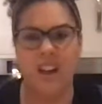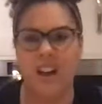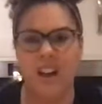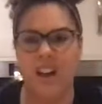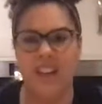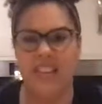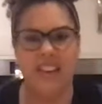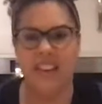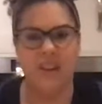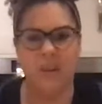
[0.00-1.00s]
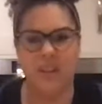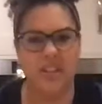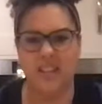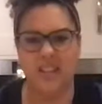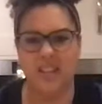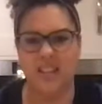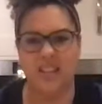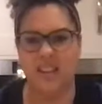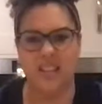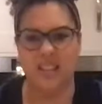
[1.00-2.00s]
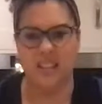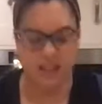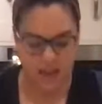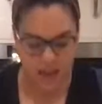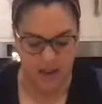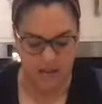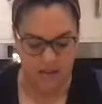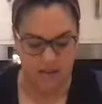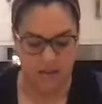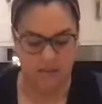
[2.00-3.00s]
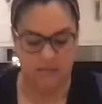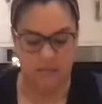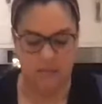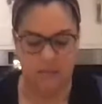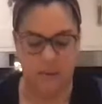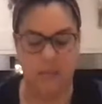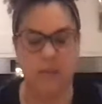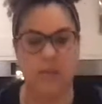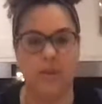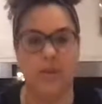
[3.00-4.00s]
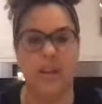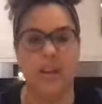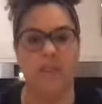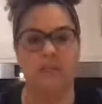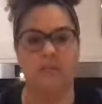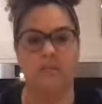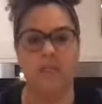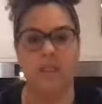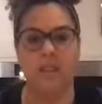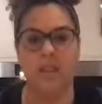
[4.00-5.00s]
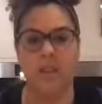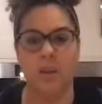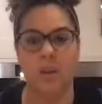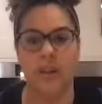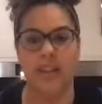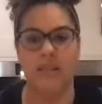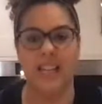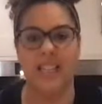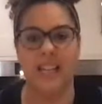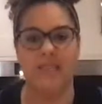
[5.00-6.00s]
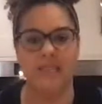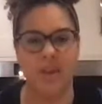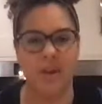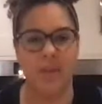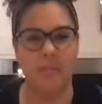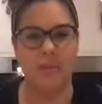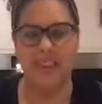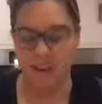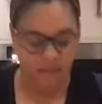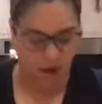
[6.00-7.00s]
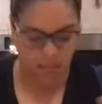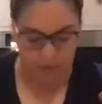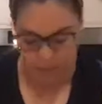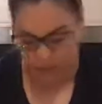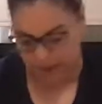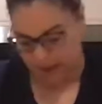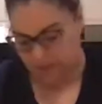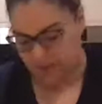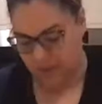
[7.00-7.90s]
I think we just get started and people can join in when they're ready. You happy with that? I'm happy with that.